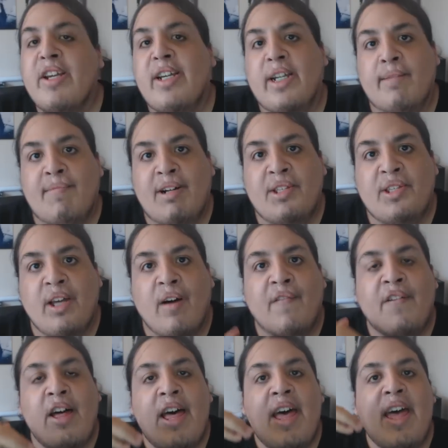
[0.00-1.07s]
thinking to
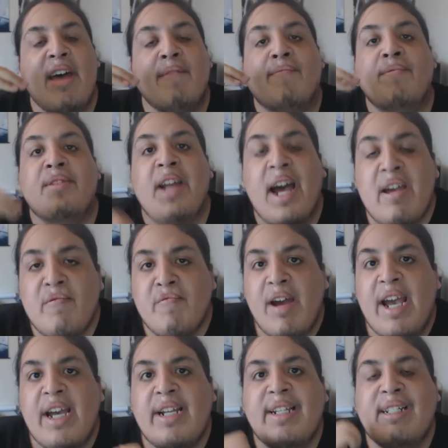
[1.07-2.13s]
myself, if Night
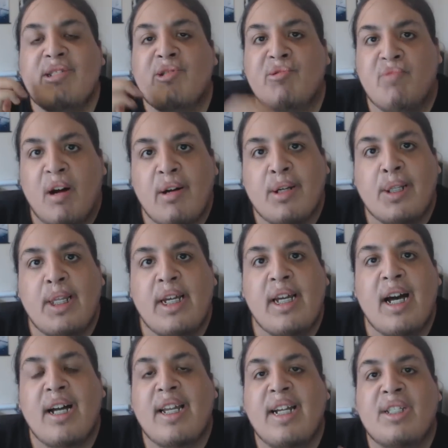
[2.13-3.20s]
Raid is
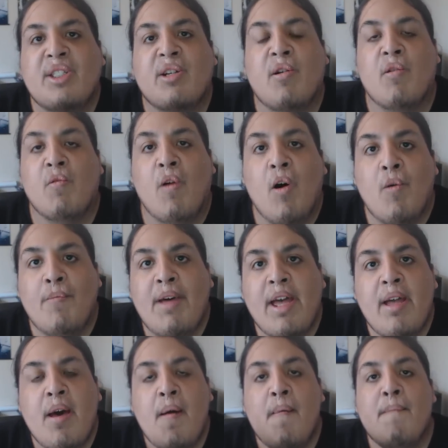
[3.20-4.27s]
struggling against
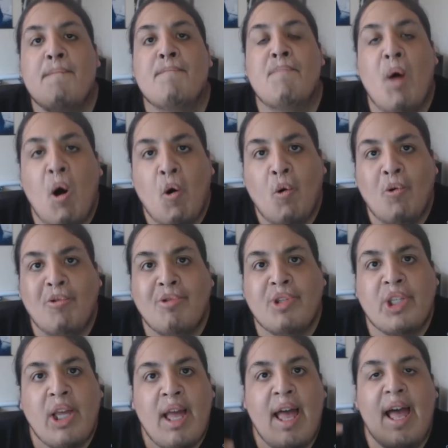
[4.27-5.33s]
Kurome,
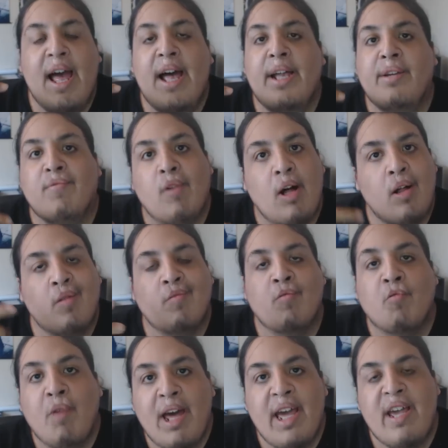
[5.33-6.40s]
Bowles, and, well,
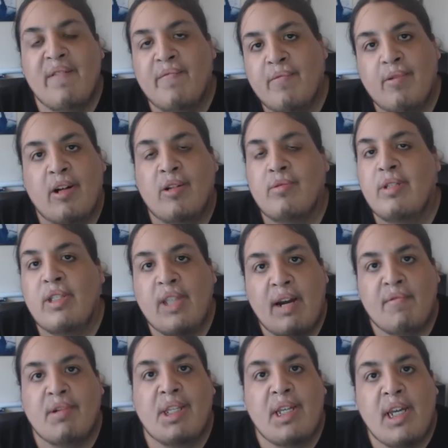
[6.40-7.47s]
Wave, well, he's
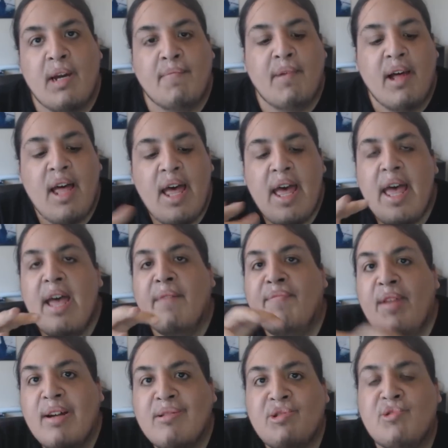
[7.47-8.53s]
not really here, but if
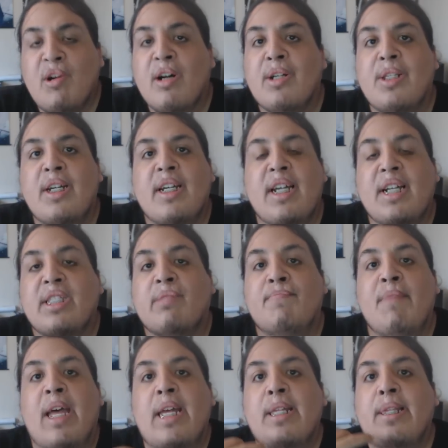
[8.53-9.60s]
they're struggling against
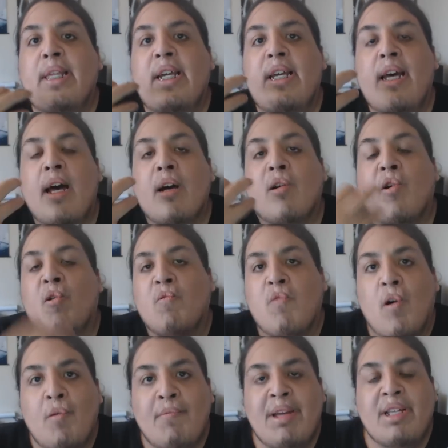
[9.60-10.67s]
mainly
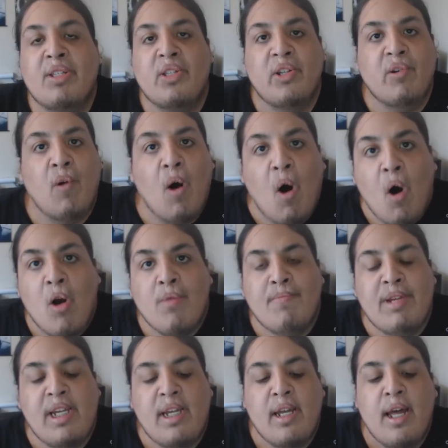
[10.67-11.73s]
Kurome's little
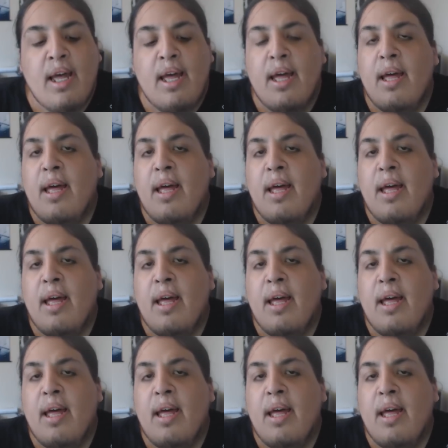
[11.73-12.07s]
army,